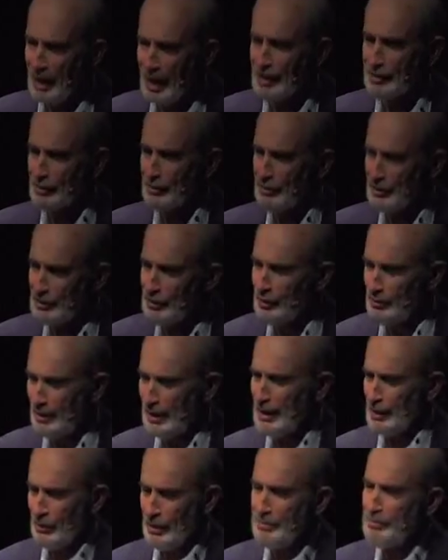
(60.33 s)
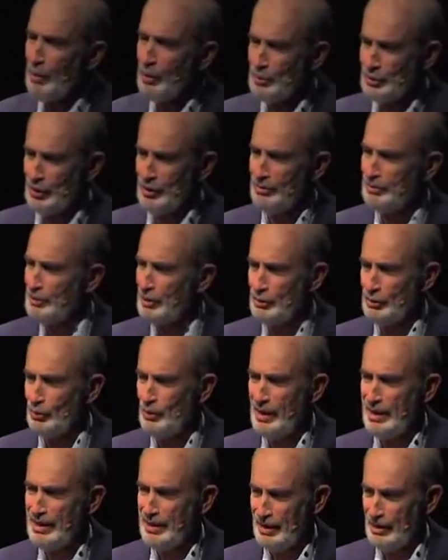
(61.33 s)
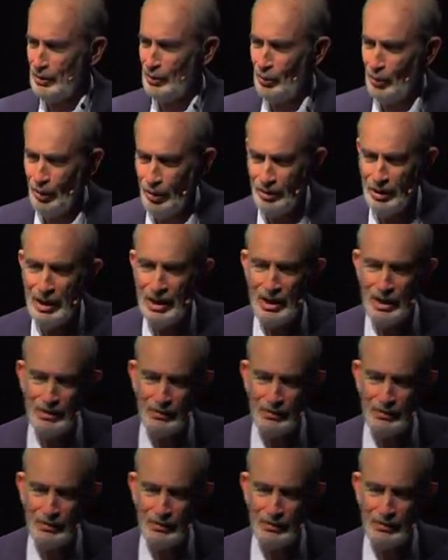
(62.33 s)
possibly do. By the way, most of them don't do anything at all